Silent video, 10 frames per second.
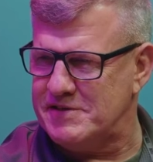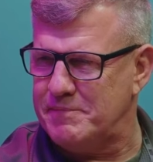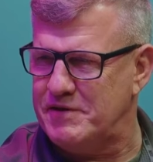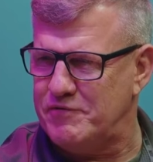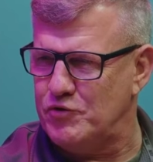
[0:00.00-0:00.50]
I
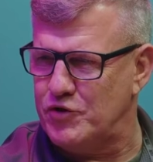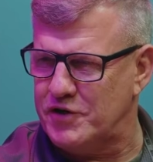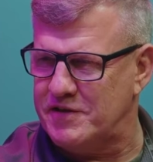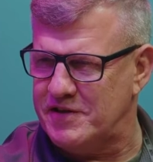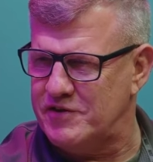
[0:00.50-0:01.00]
mean, if you look
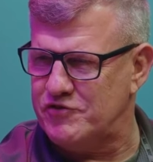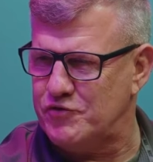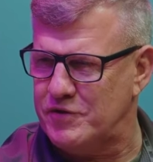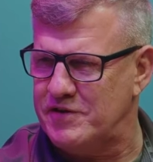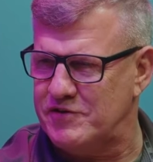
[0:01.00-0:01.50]
at the
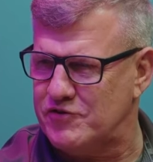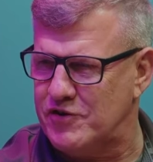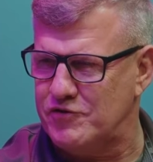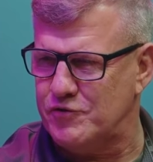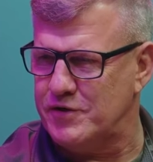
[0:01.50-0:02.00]
history of this
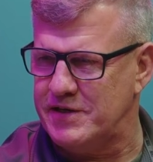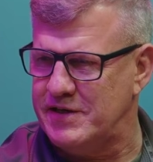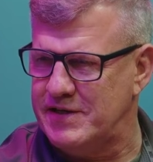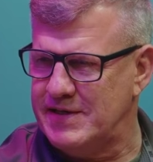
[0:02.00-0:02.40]
country,